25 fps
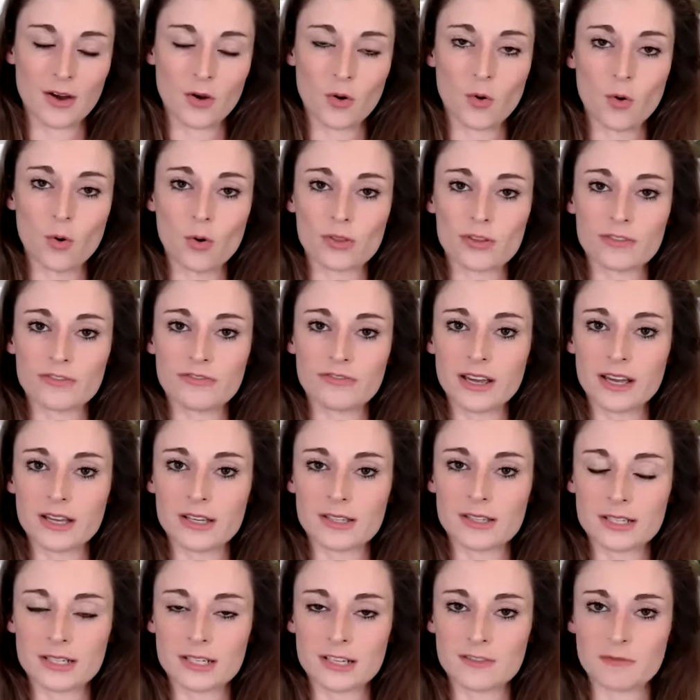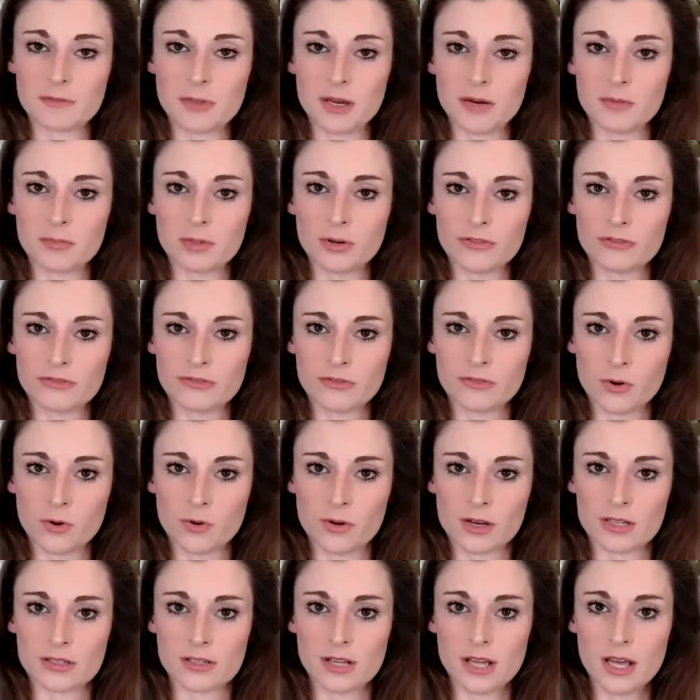or the figures that have been put
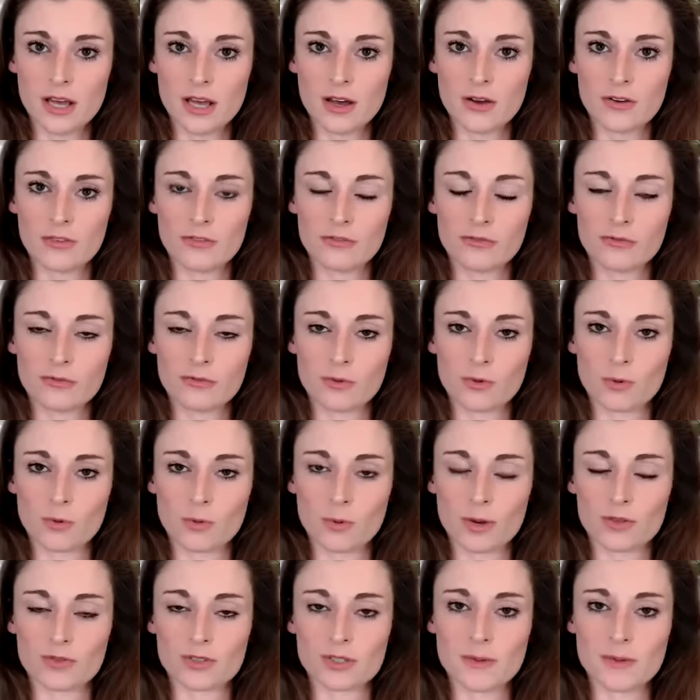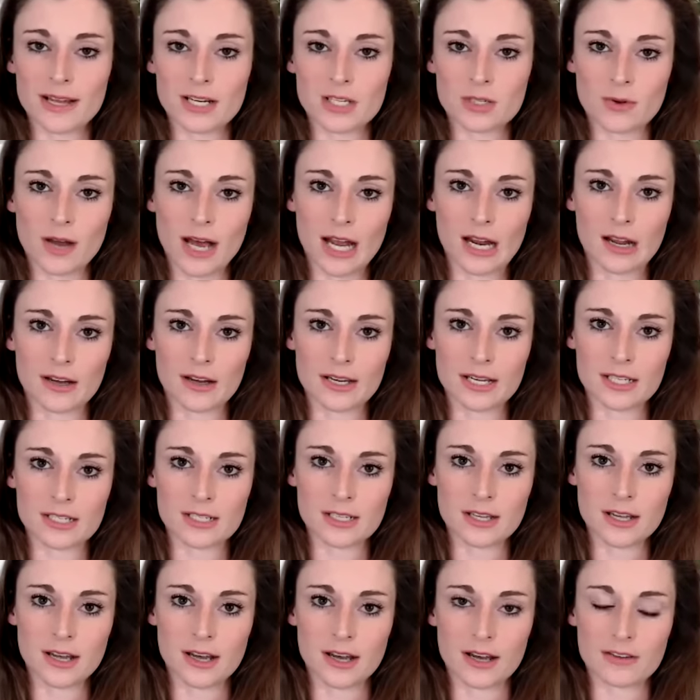forward for with respect to
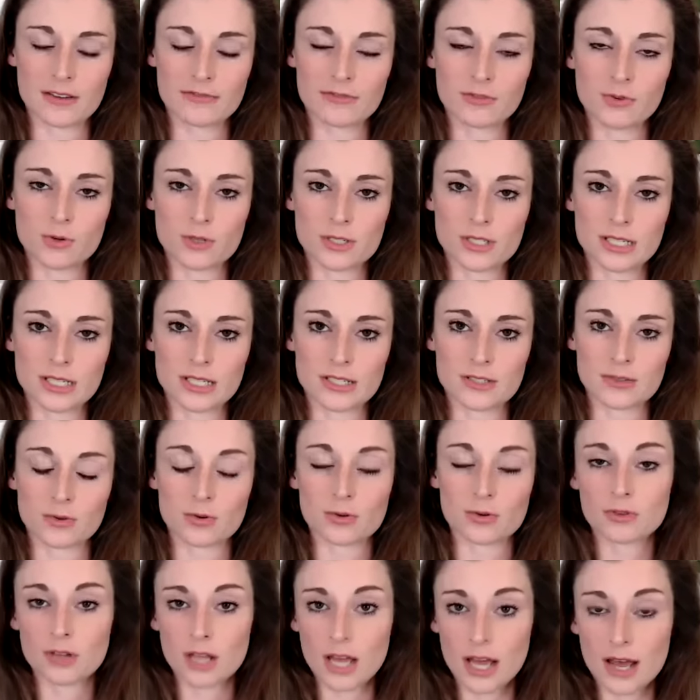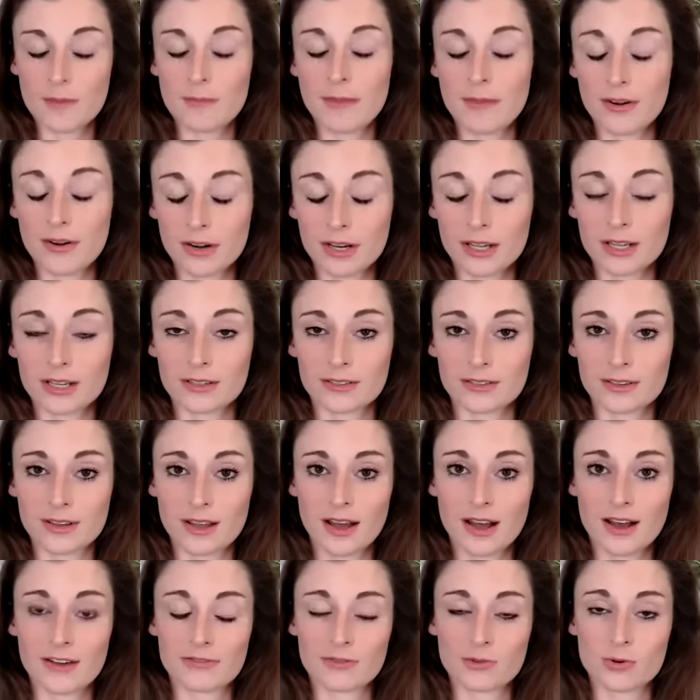allied forces or American
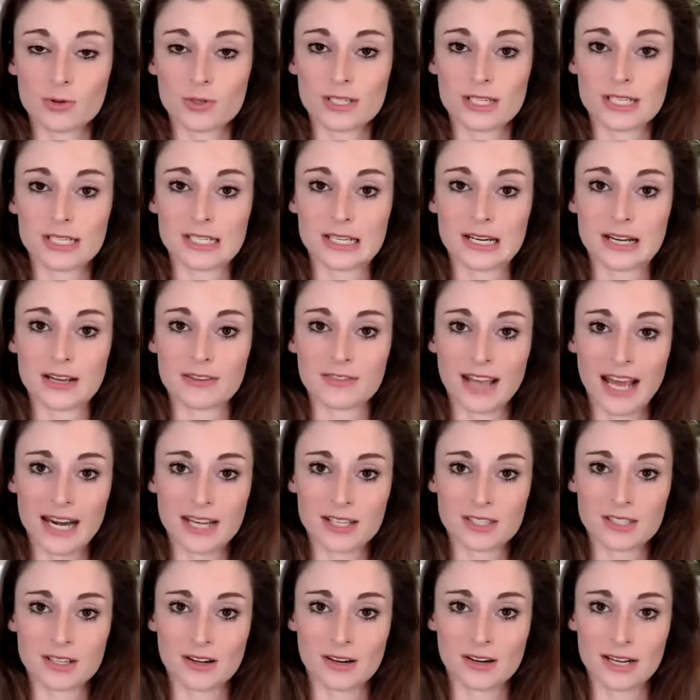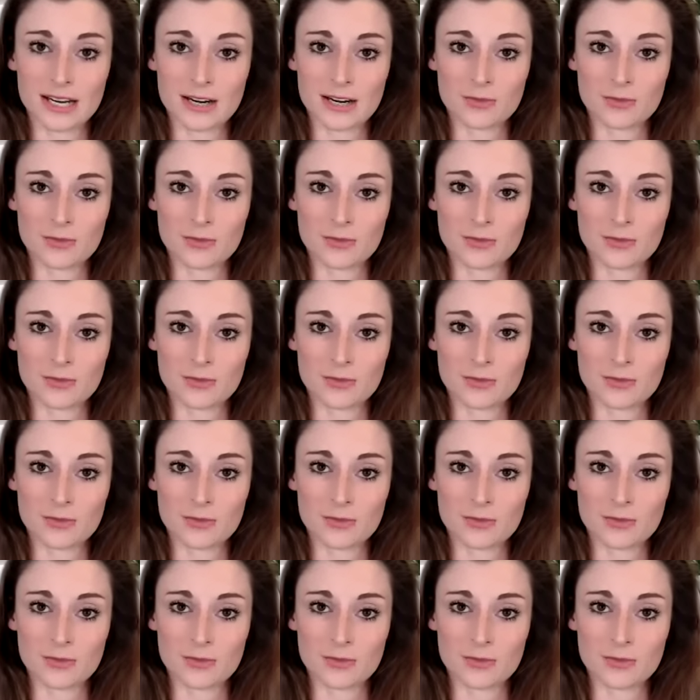forces in Afghanistan and